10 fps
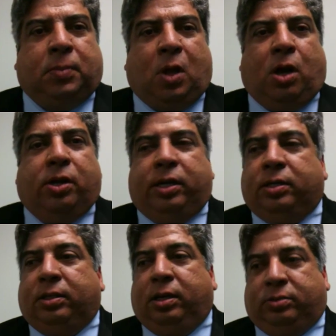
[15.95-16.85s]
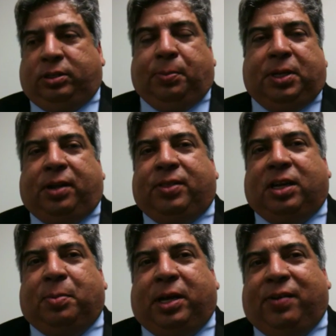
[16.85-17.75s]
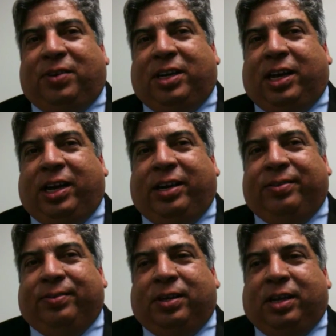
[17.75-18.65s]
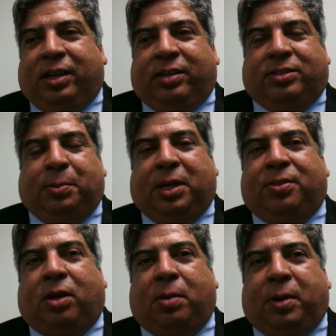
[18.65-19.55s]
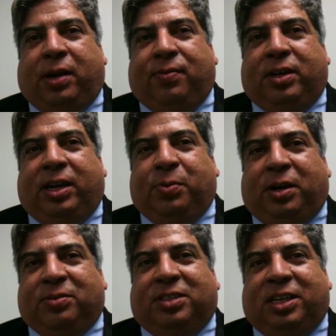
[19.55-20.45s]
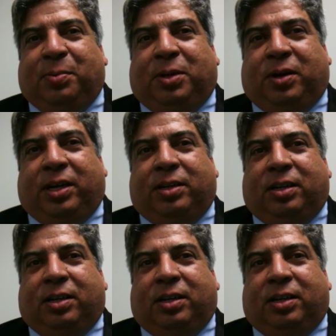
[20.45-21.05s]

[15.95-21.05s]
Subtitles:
It's something I think about every day. It's something I thought about every day when I was a Democrat.